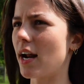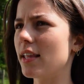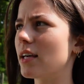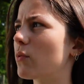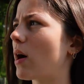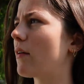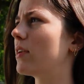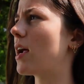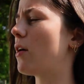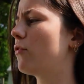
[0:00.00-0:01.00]
I think we'll have
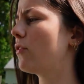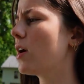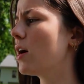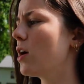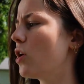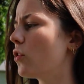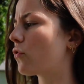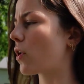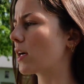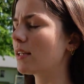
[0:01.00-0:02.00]
enough
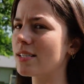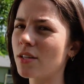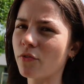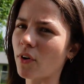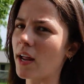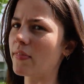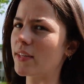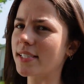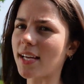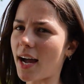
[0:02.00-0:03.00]
for at least the front and the
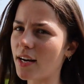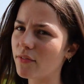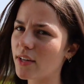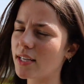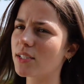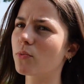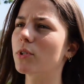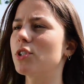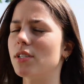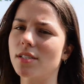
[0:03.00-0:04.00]
side of this,
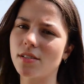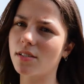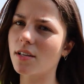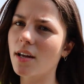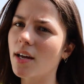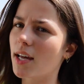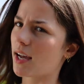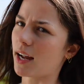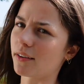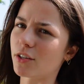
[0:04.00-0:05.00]
which is
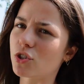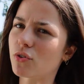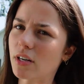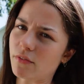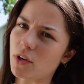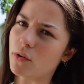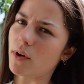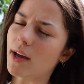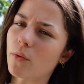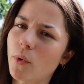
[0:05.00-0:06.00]
kind of the street view
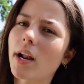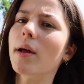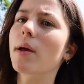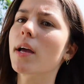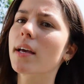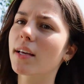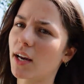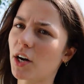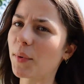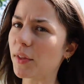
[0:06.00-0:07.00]
and what I
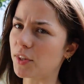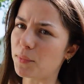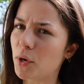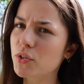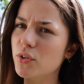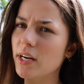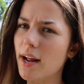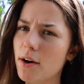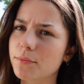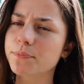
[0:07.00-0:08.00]
care about the most right now.